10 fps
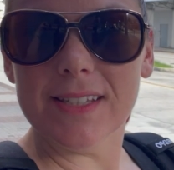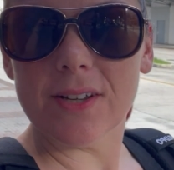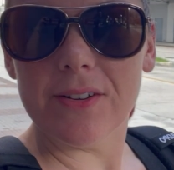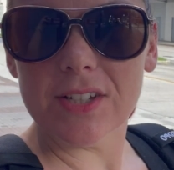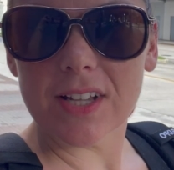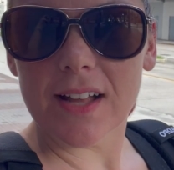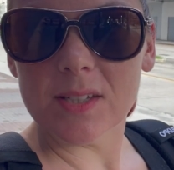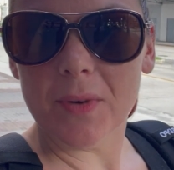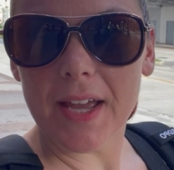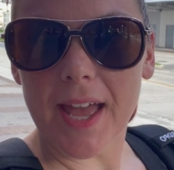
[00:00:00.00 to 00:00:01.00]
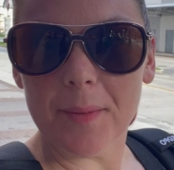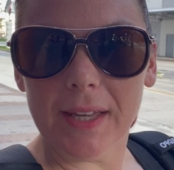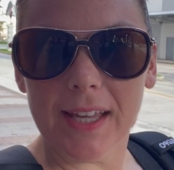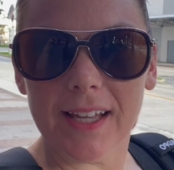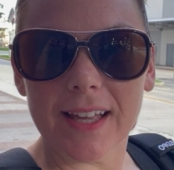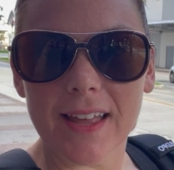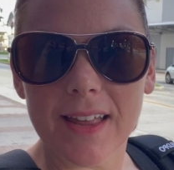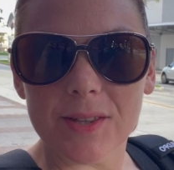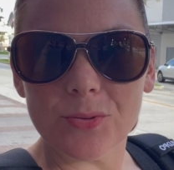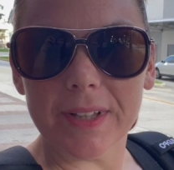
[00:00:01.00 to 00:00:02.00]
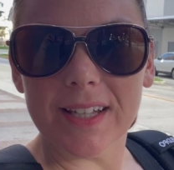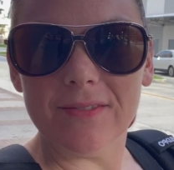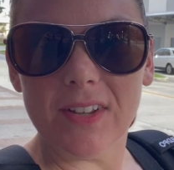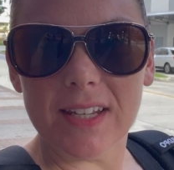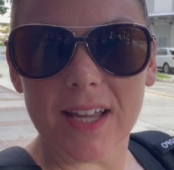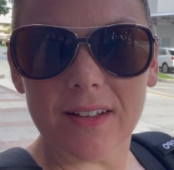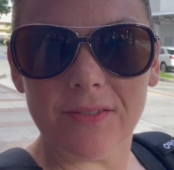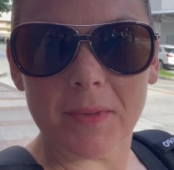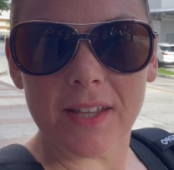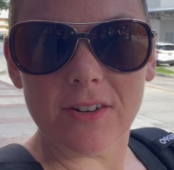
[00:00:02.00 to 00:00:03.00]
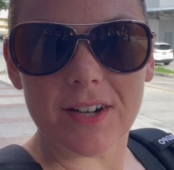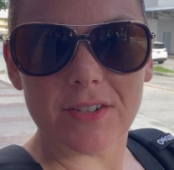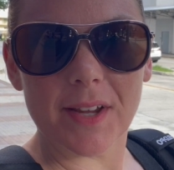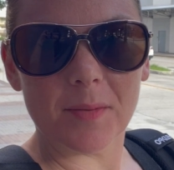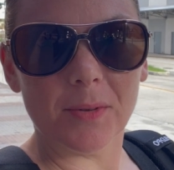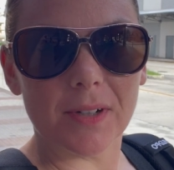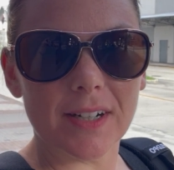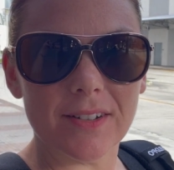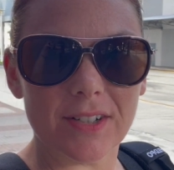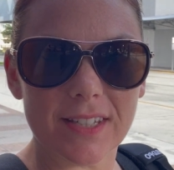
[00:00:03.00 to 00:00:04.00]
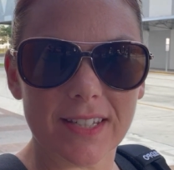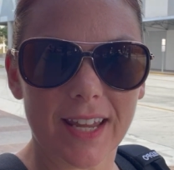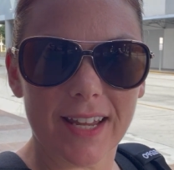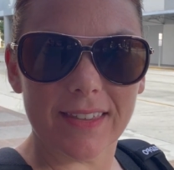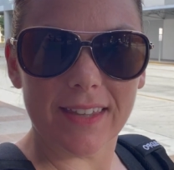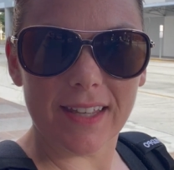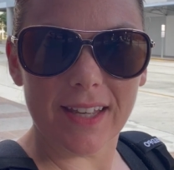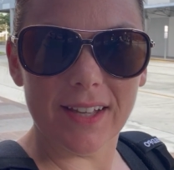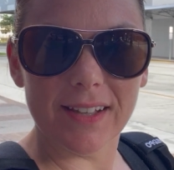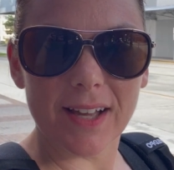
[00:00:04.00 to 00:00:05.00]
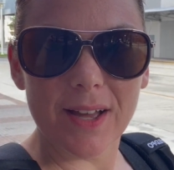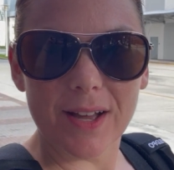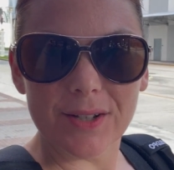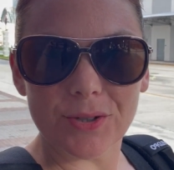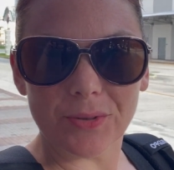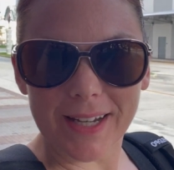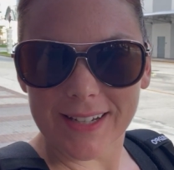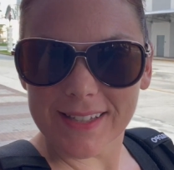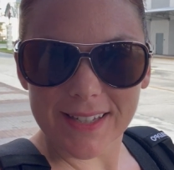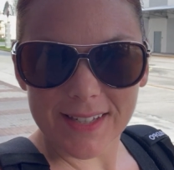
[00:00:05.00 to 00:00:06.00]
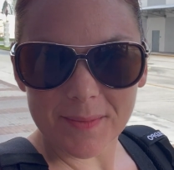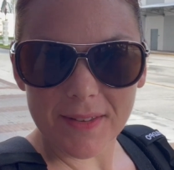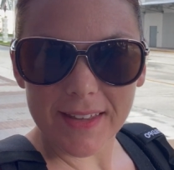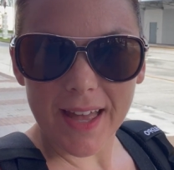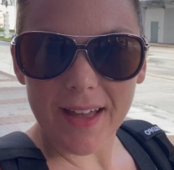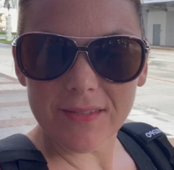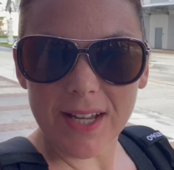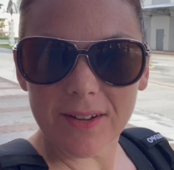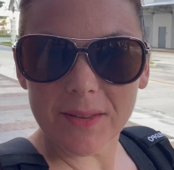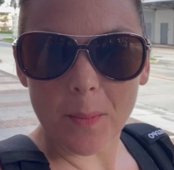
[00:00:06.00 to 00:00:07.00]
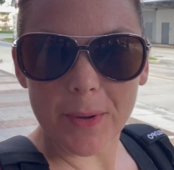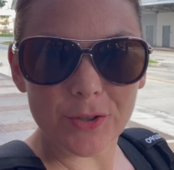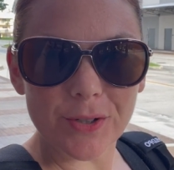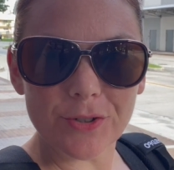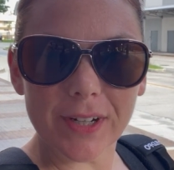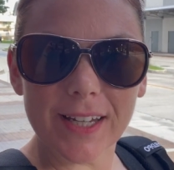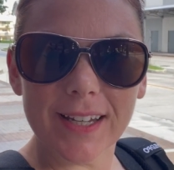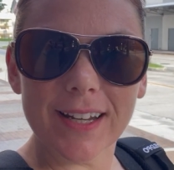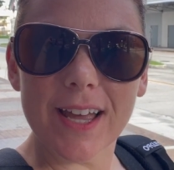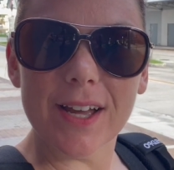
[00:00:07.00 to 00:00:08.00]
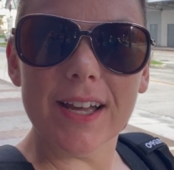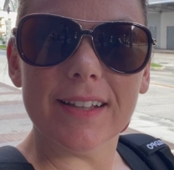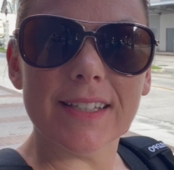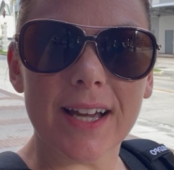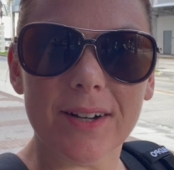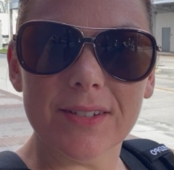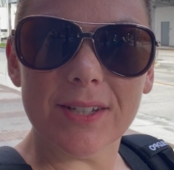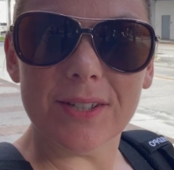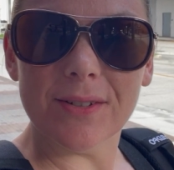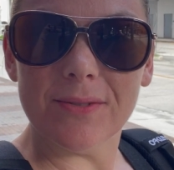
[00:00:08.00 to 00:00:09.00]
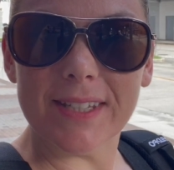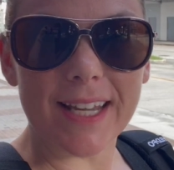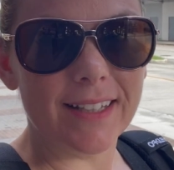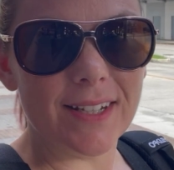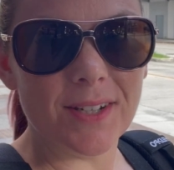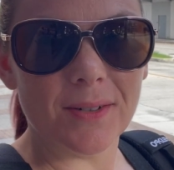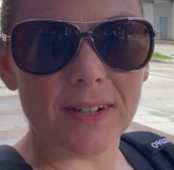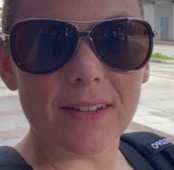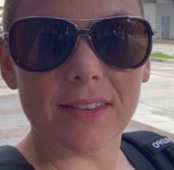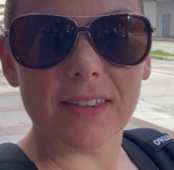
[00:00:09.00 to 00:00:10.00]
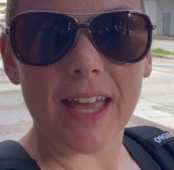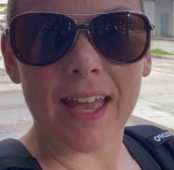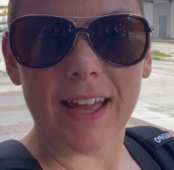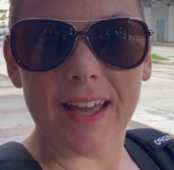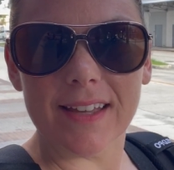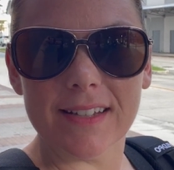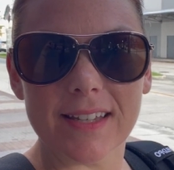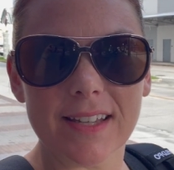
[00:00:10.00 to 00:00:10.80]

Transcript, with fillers: So I just got to Miami. It's really convenient from the international airport. You just take the train system that they have now, the metro train, down to Dayland North, and